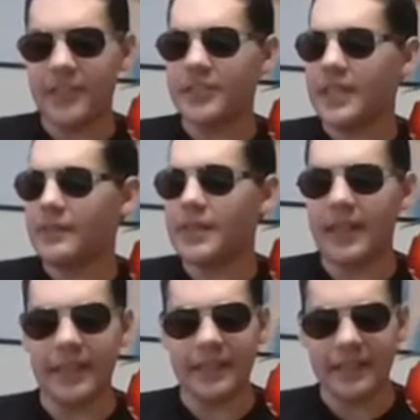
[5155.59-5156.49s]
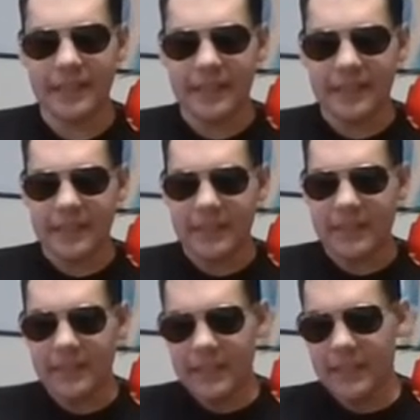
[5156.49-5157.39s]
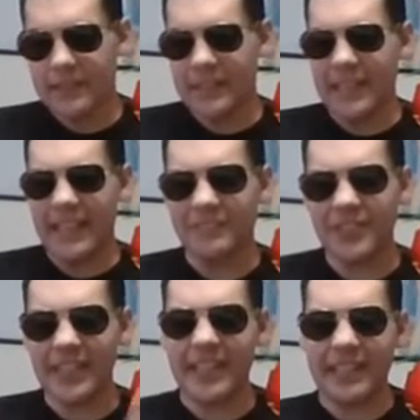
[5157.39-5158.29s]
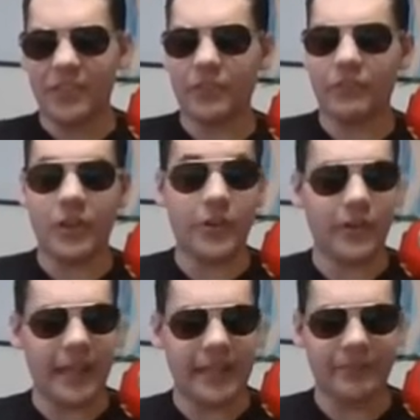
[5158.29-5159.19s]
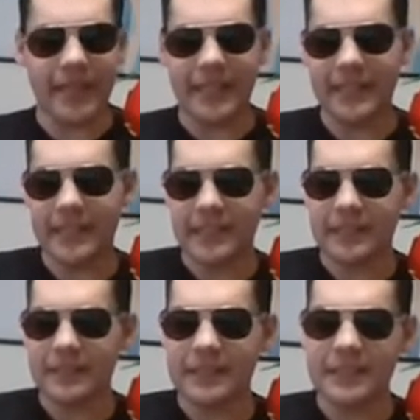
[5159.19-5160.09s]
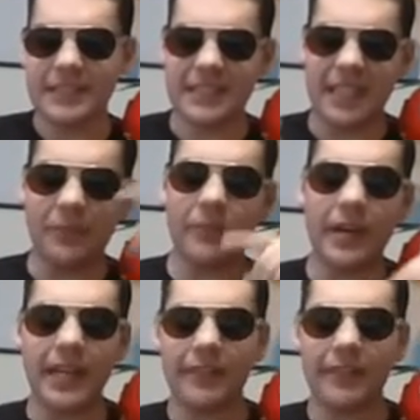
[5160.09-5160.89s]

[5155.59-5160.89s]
just have to like. I'm trying to like go, go like making somewhat of